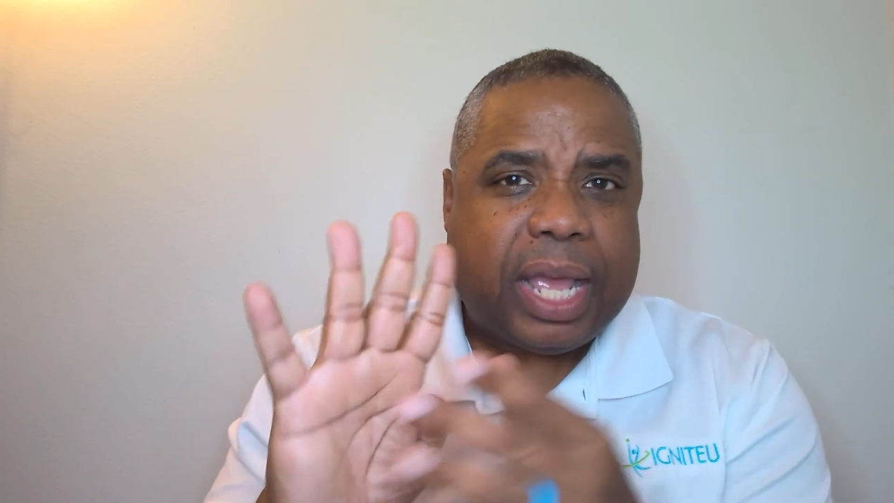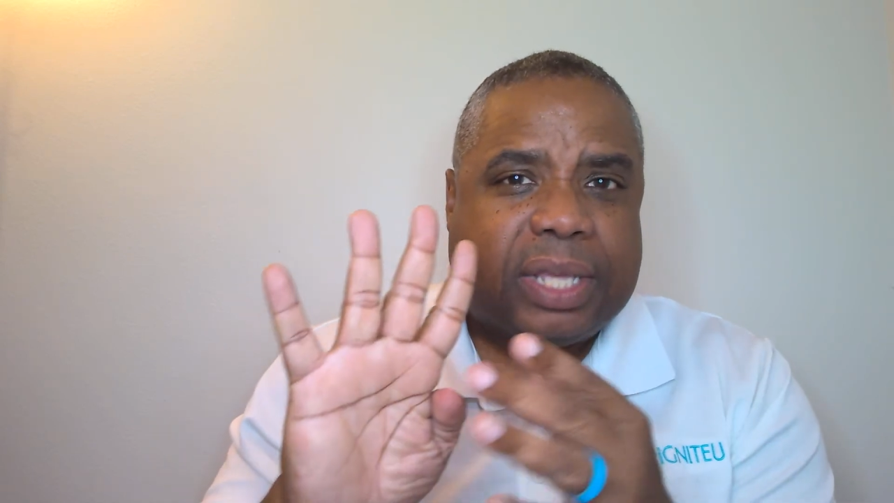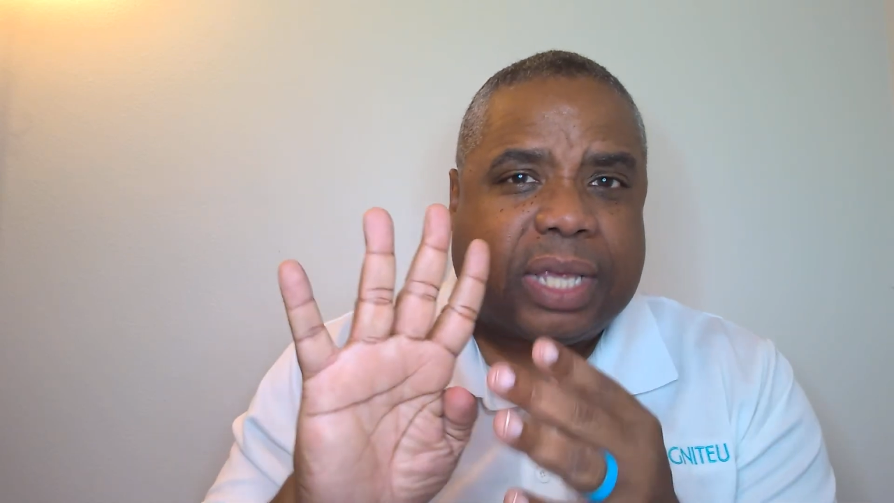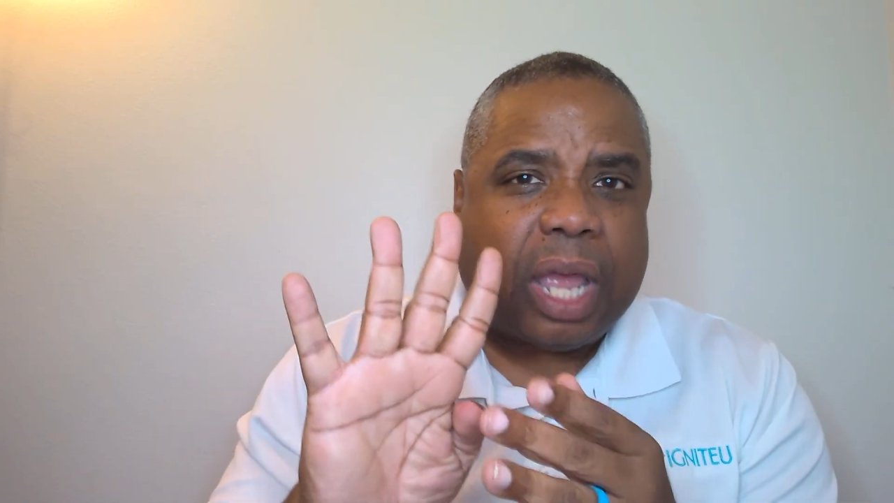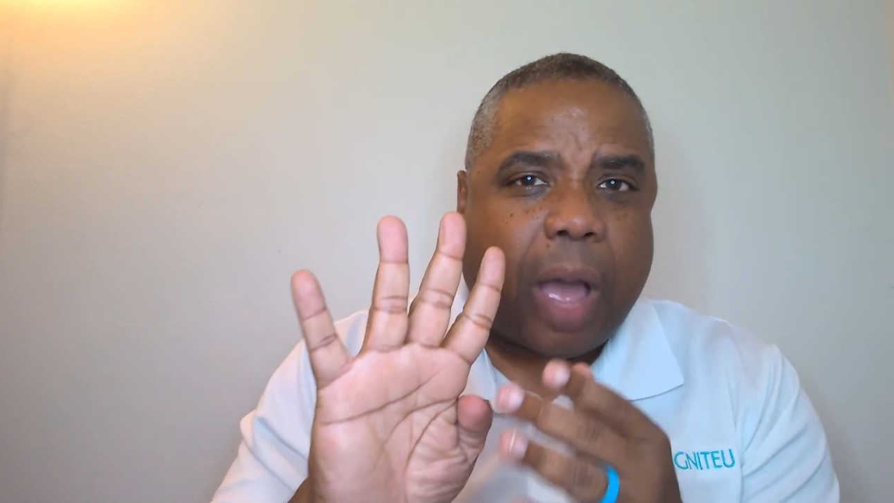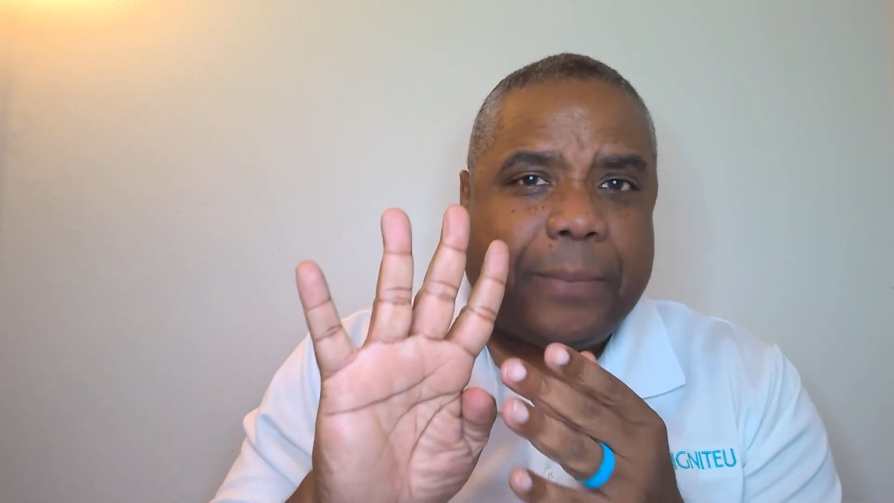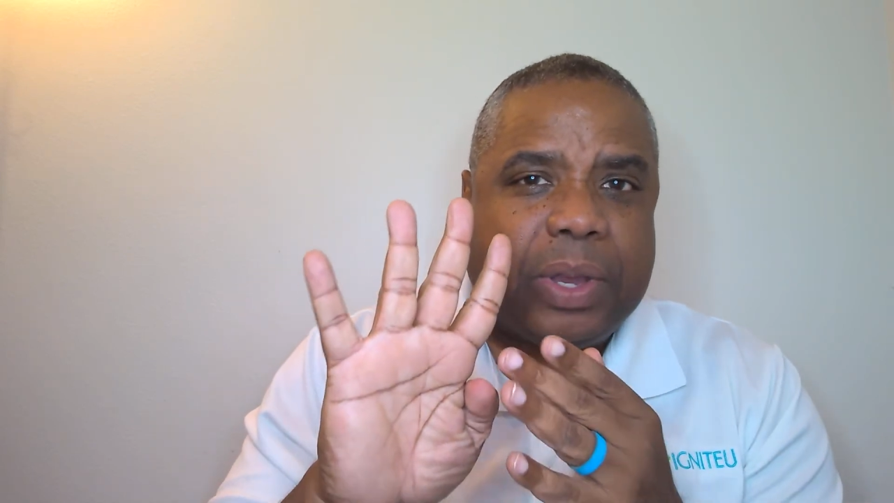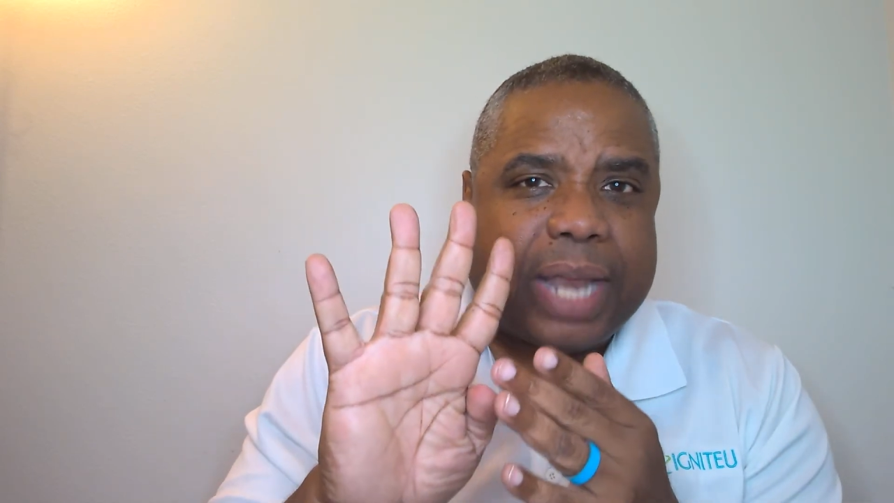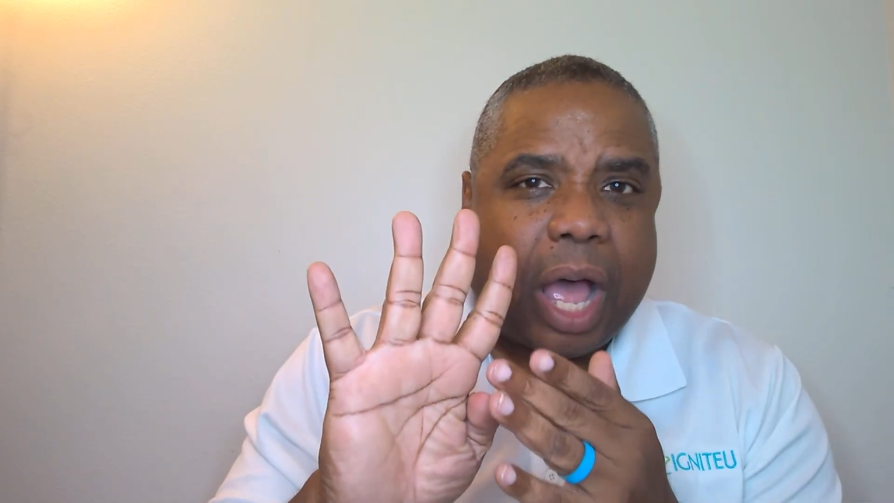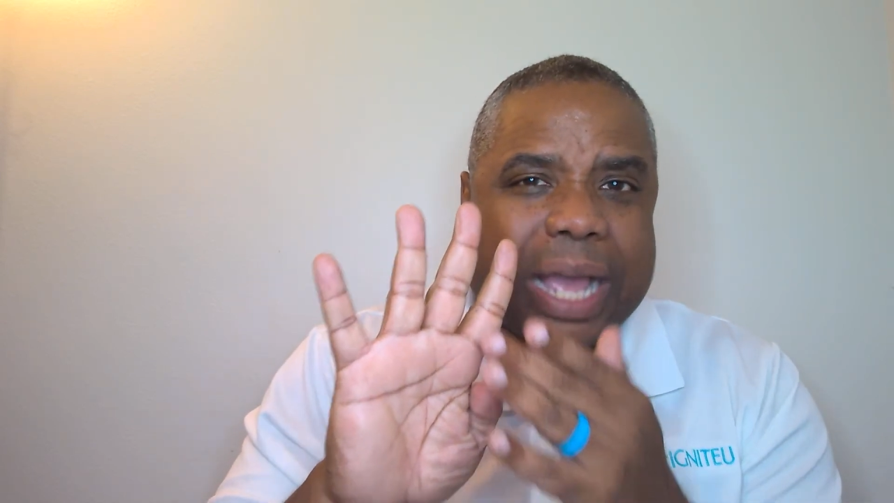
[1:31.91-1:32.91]
to help you
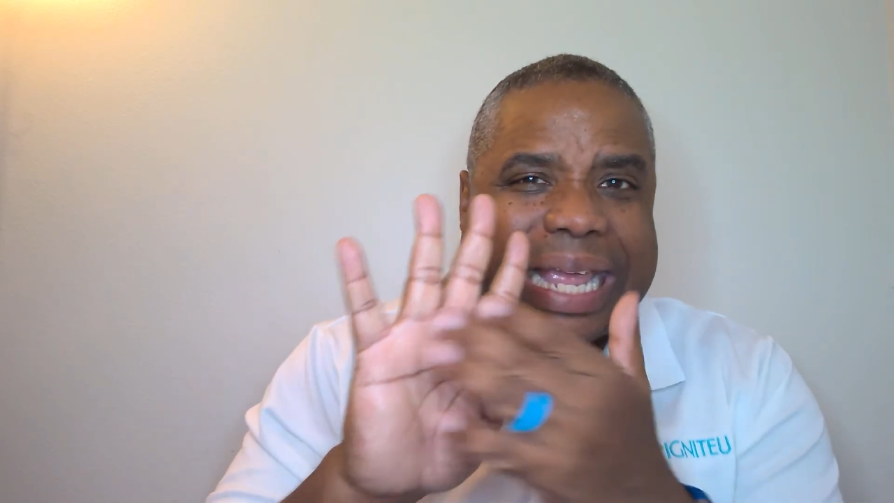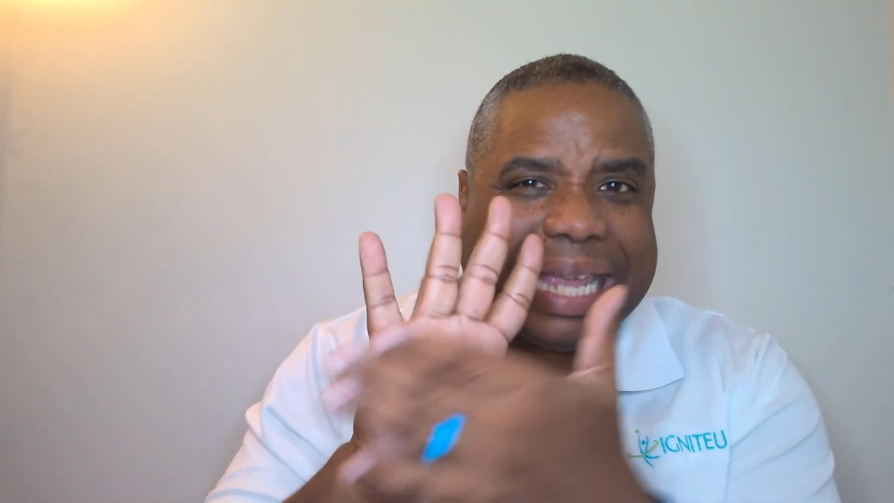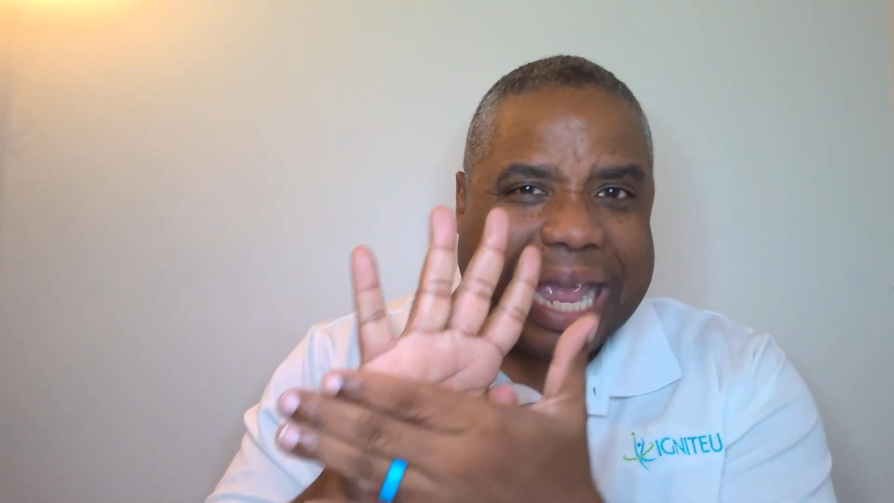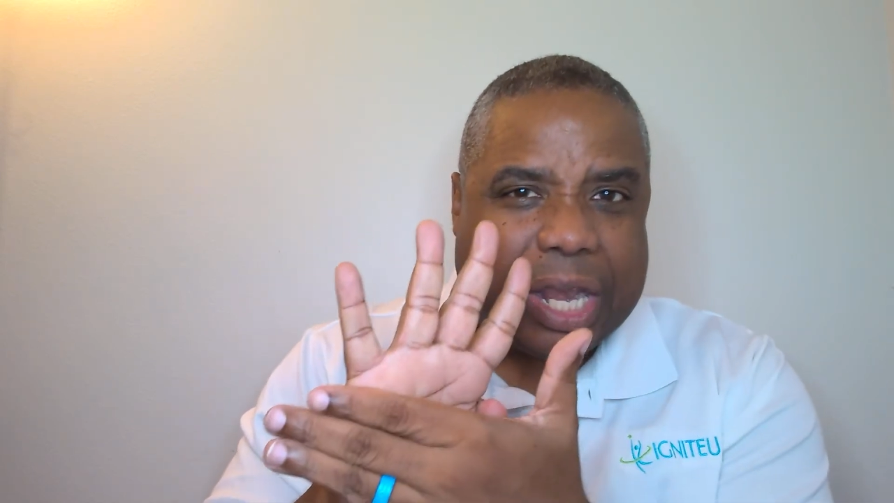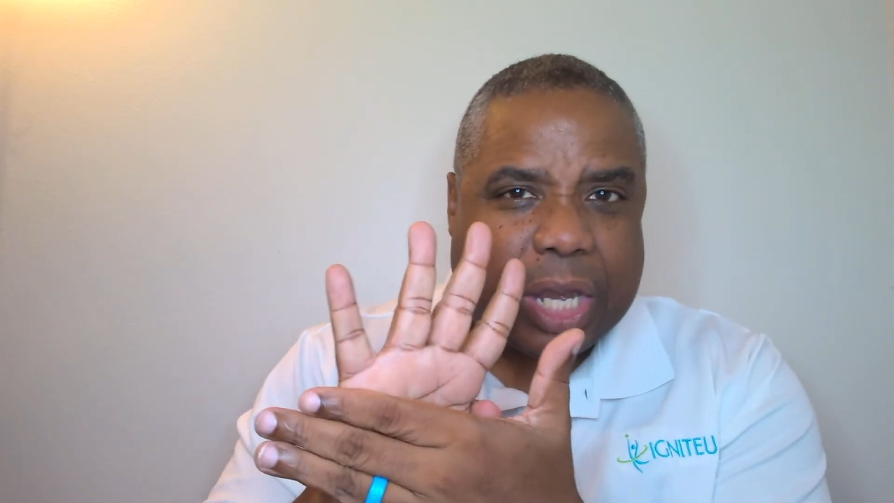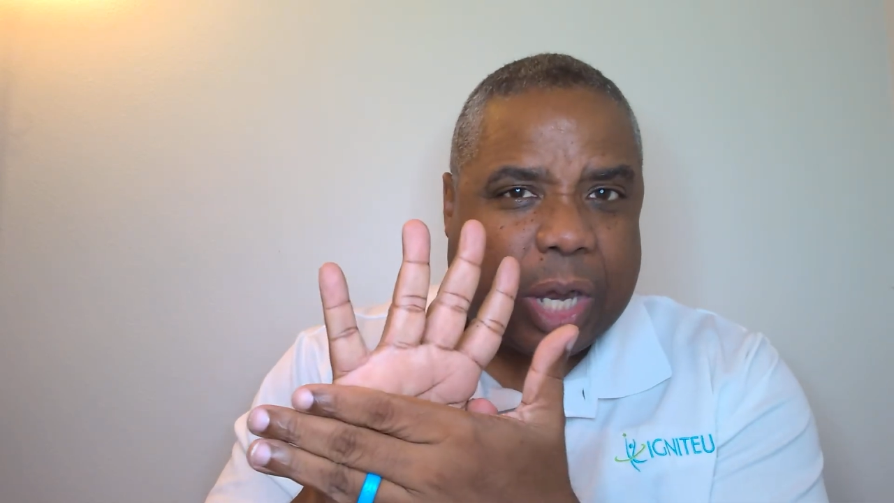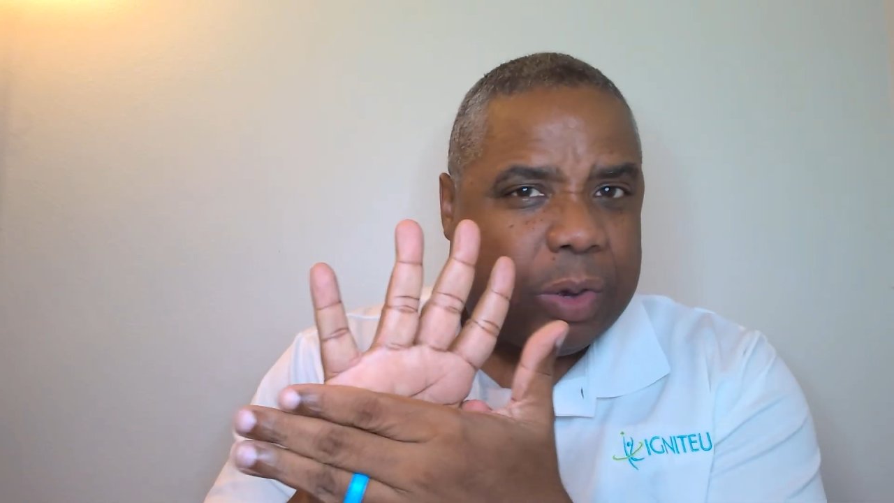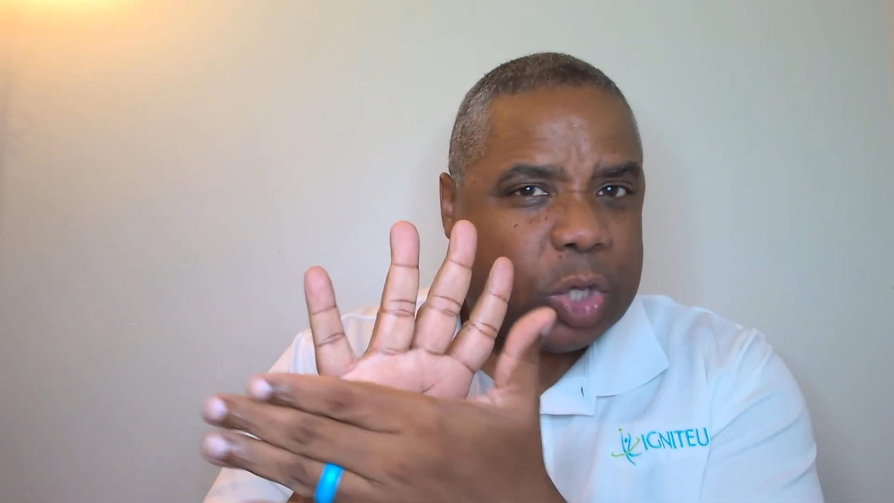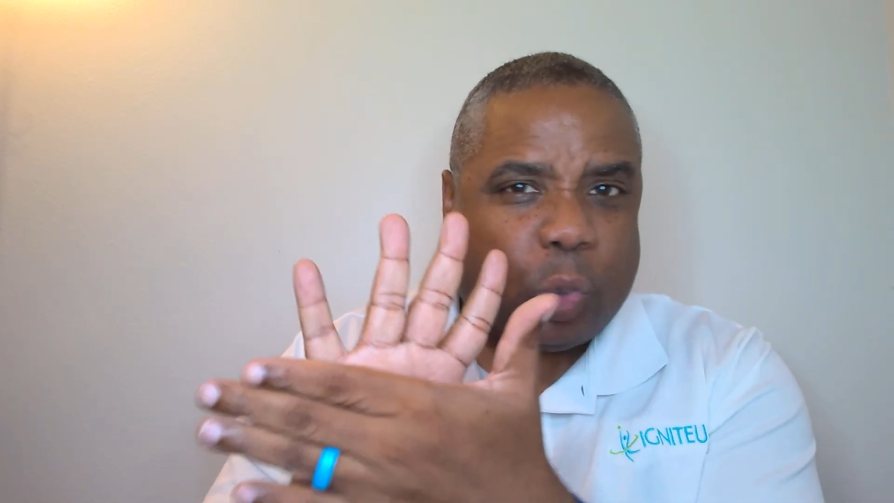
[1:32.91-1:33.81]
now get nourished.